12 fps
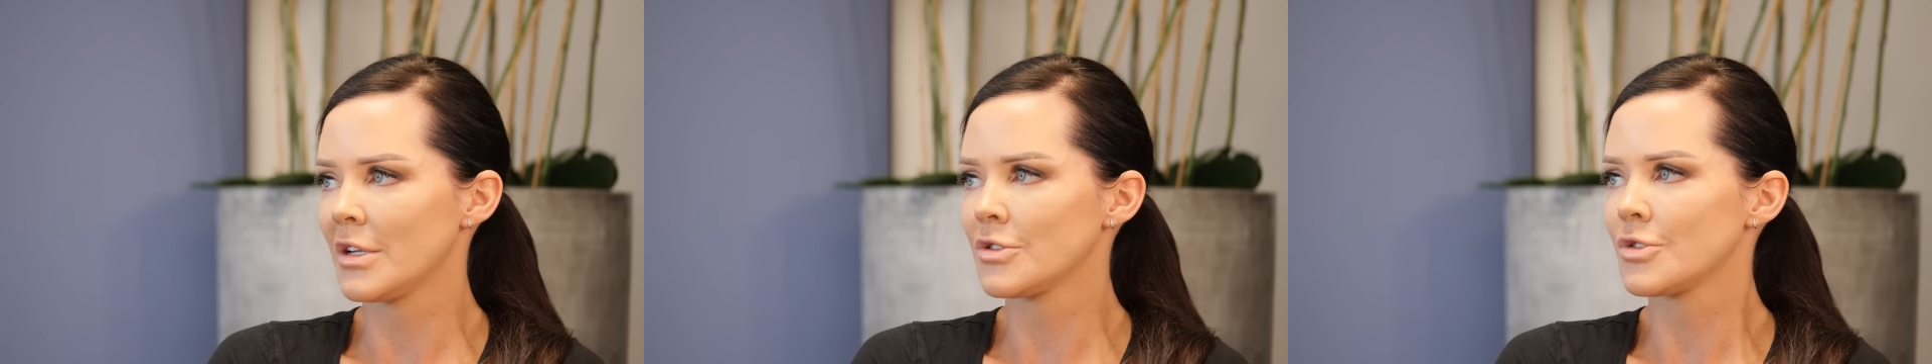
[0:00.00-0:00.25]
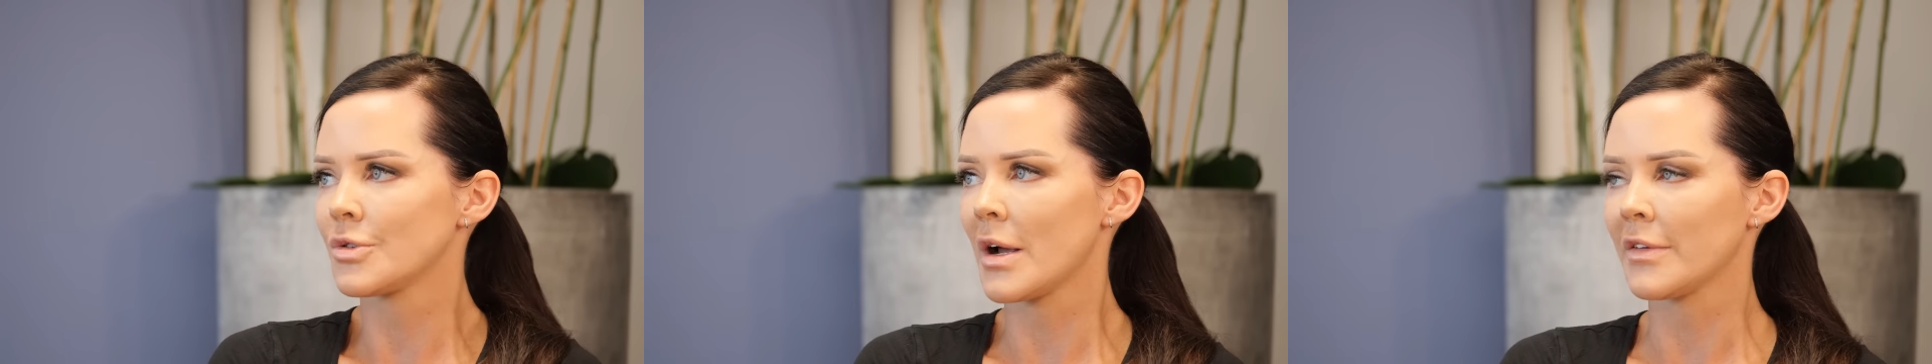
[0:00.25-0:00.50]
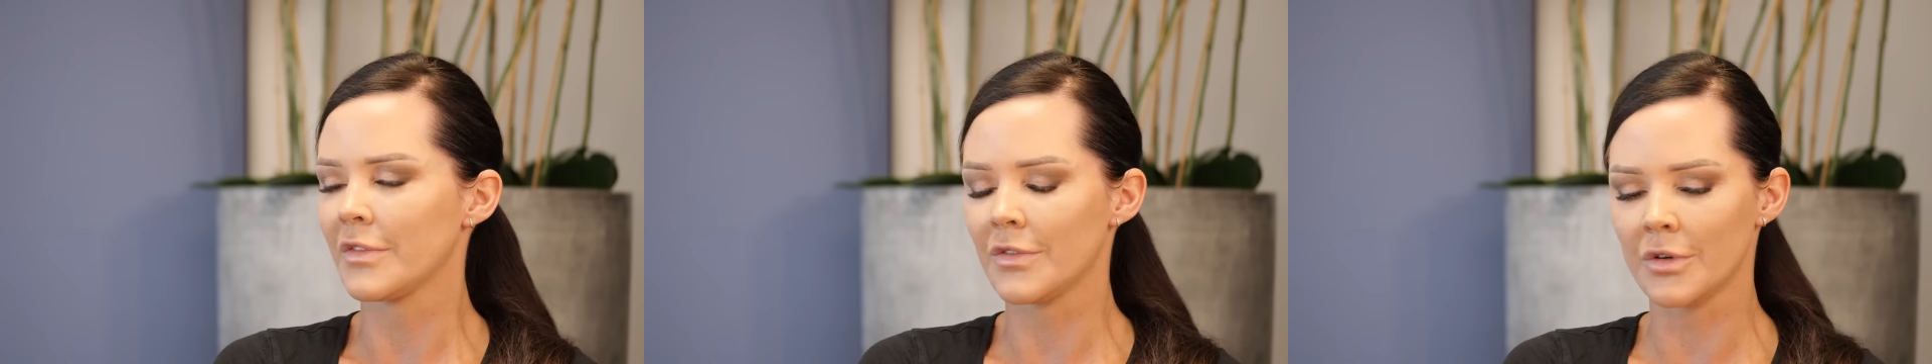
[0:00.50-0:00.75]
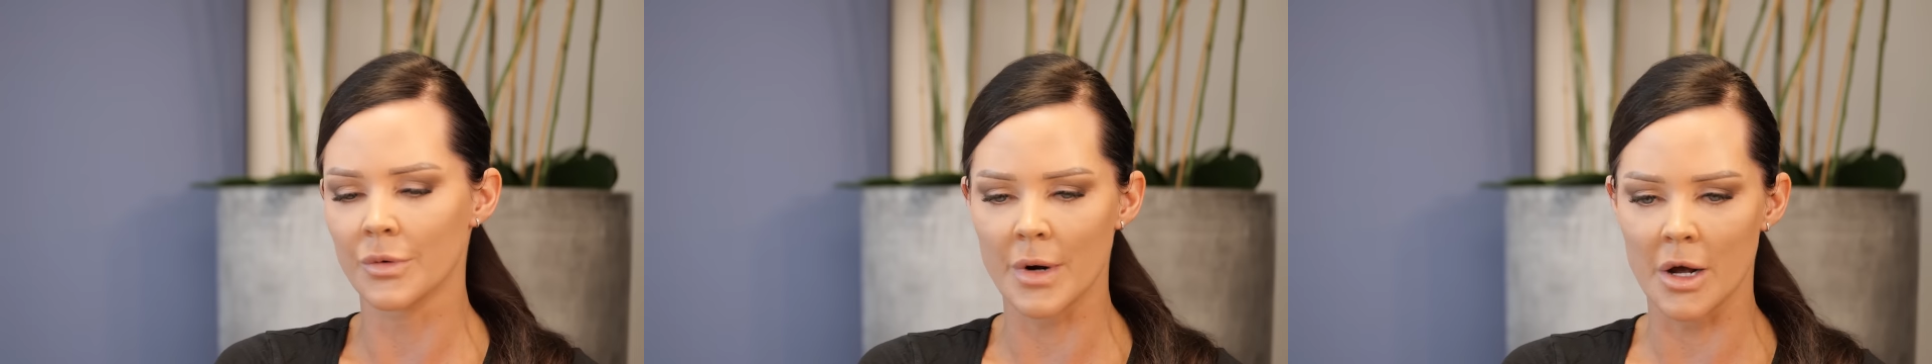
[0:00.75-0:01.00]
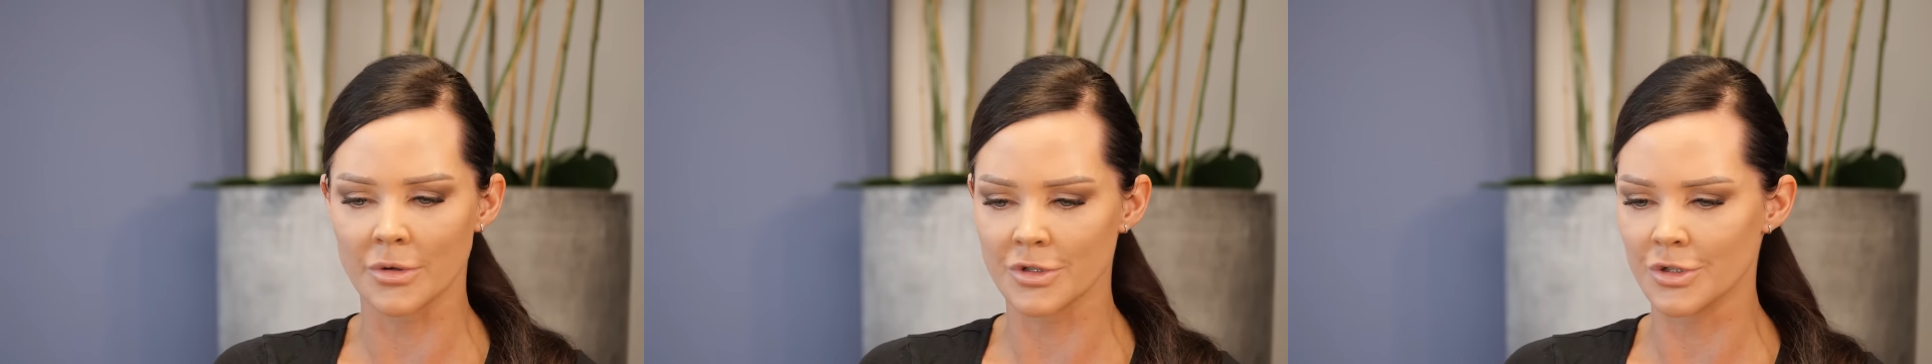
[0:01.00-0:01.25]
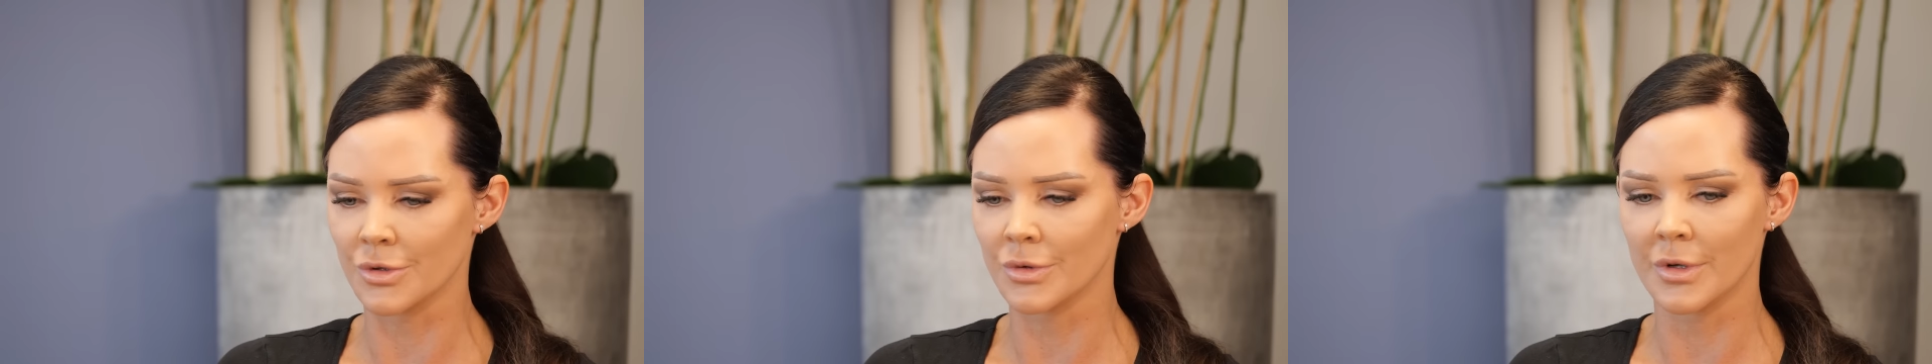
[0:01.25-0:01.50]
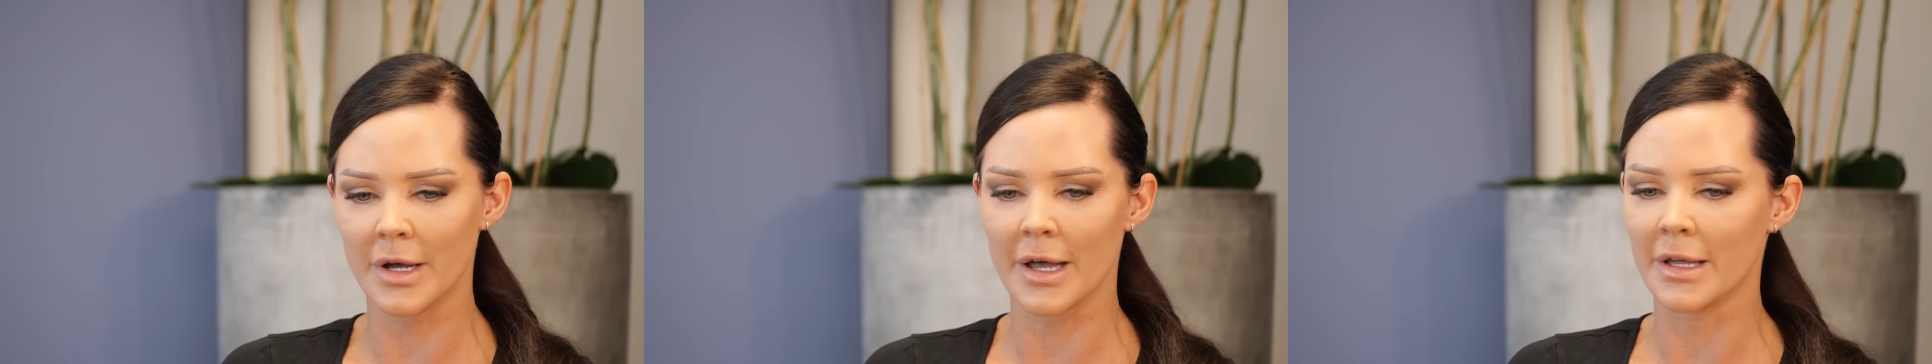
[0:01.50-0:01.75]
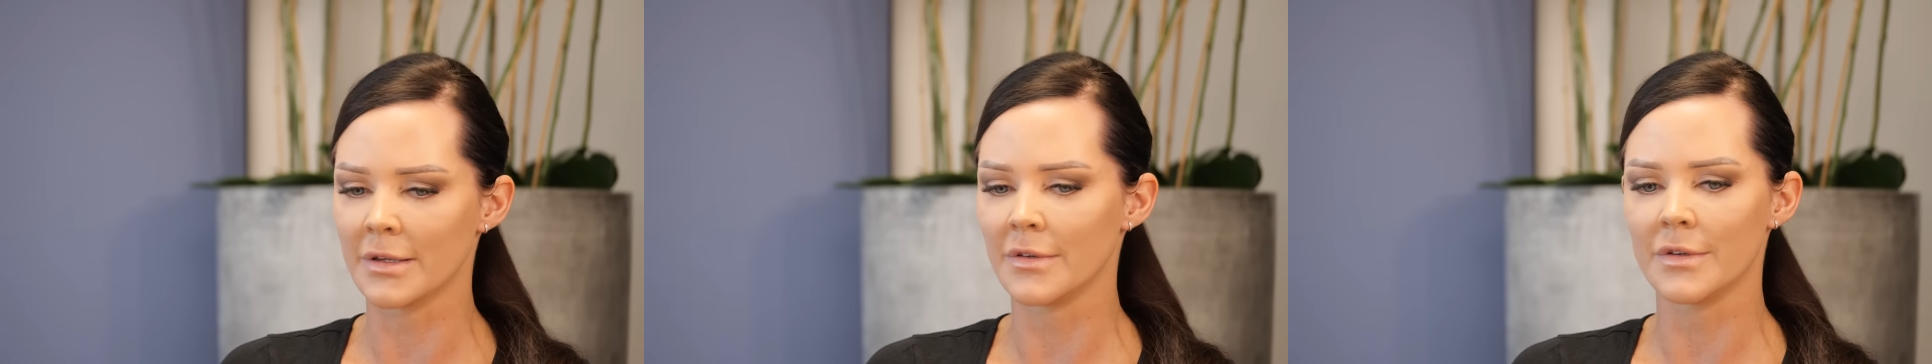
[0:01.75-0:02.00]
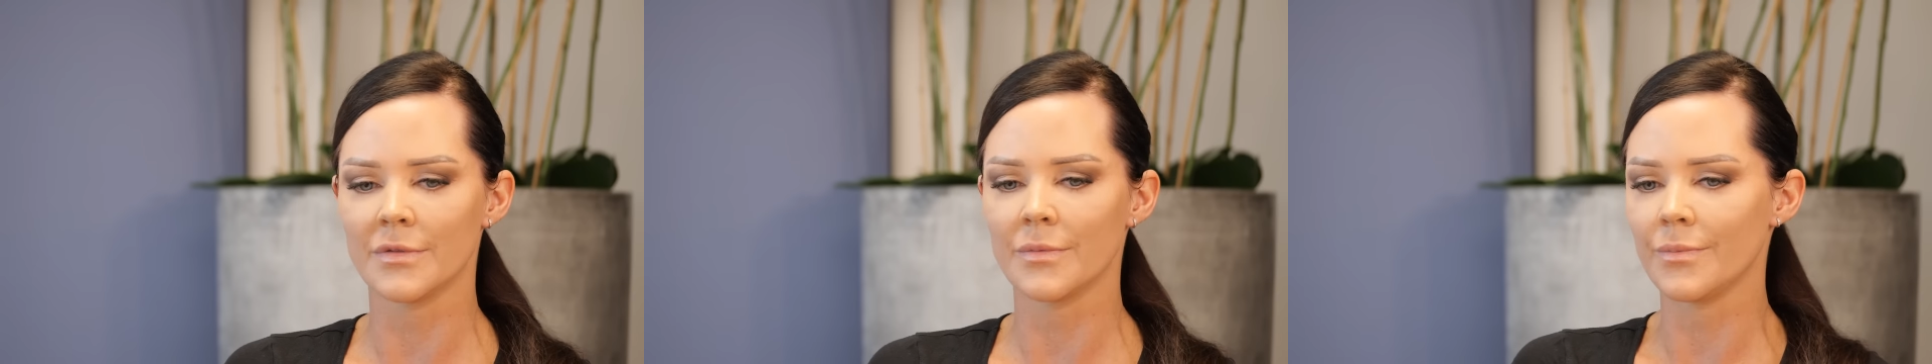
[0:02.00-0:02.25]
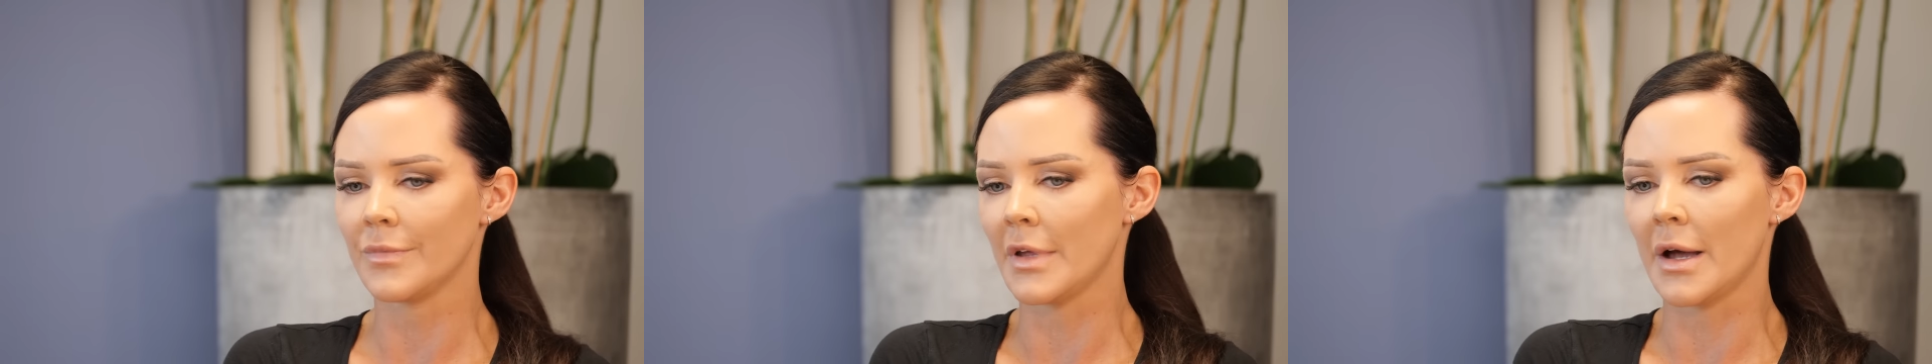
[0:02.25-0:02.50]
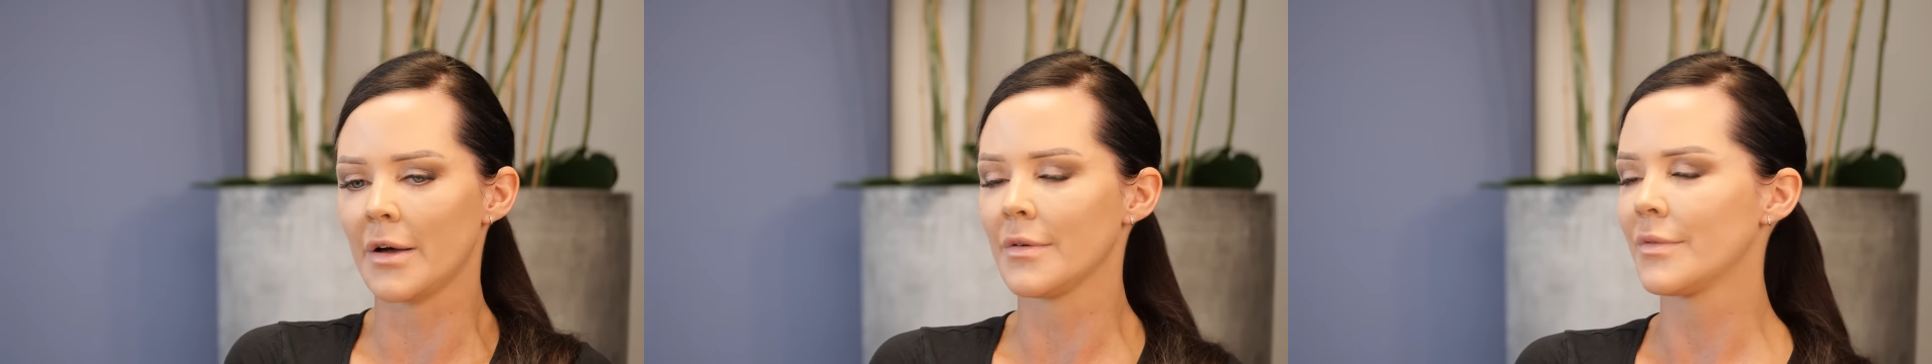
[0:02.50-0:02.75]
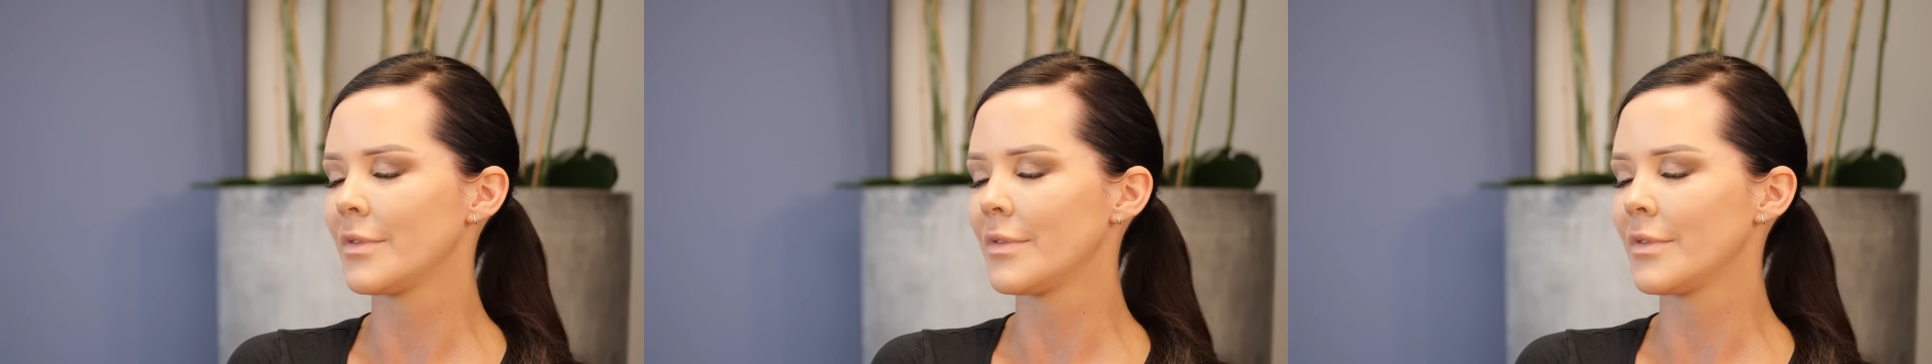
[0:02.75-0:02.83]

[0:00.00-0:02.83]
and trust around you. And yeah,